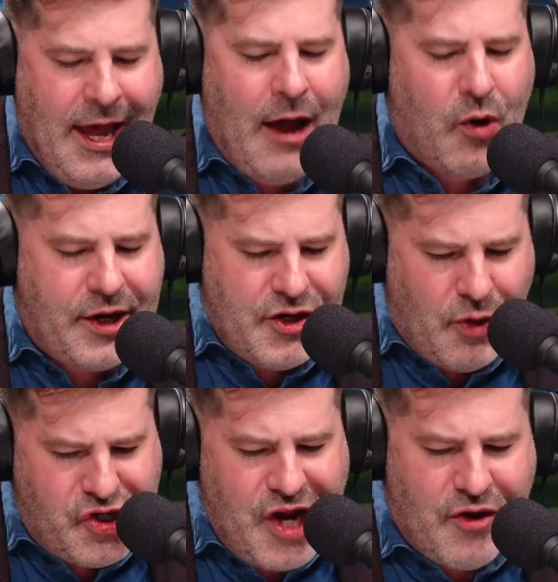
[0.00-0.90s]
and working
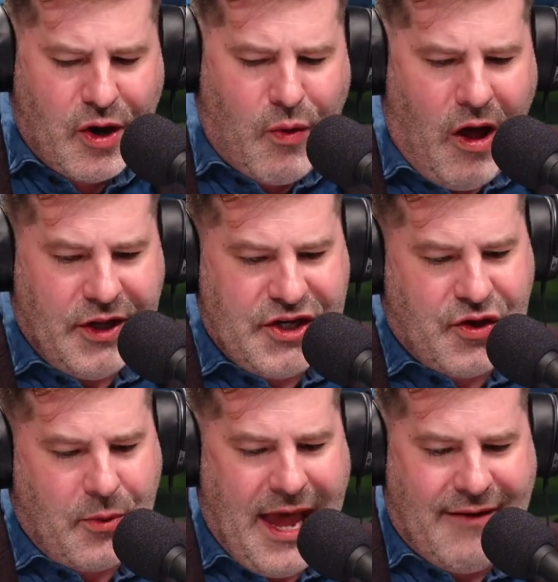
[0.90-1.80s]
toward gender equality
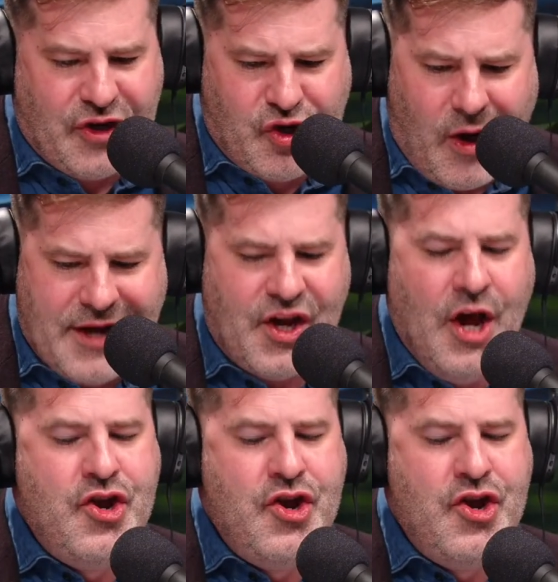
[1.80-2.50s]
so that we have a choice.